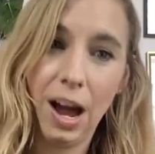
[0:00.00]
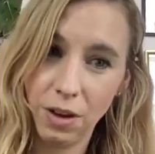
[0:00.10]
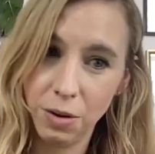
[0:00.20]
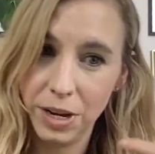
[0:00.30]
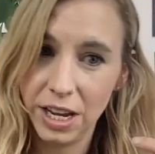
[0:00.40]
How
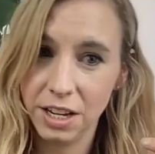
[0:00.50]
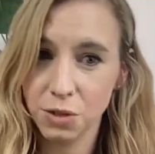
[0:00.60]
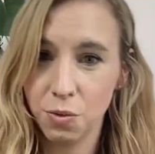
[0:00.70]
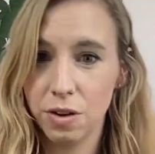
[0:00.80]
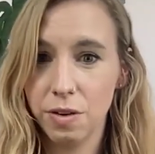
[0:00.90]
can we
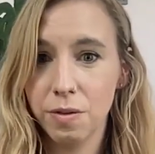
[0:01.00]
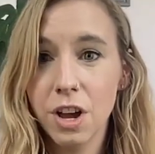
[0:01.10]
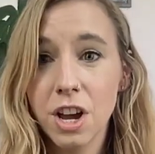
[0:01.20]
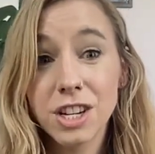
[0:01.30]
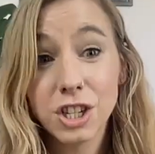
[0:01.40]
sort of
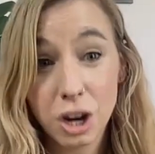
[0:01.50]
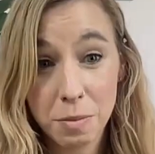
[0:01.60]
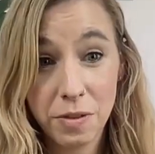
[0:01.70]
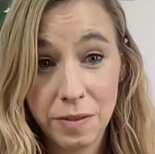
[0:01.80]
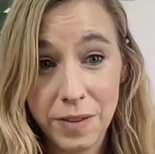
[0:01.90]

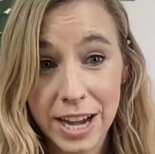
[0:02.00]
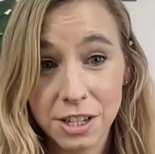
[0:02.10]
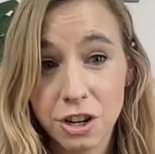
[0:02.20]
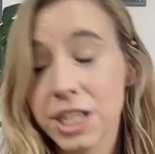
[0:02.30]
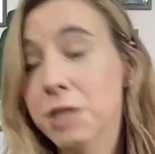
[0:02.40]
start moving faster,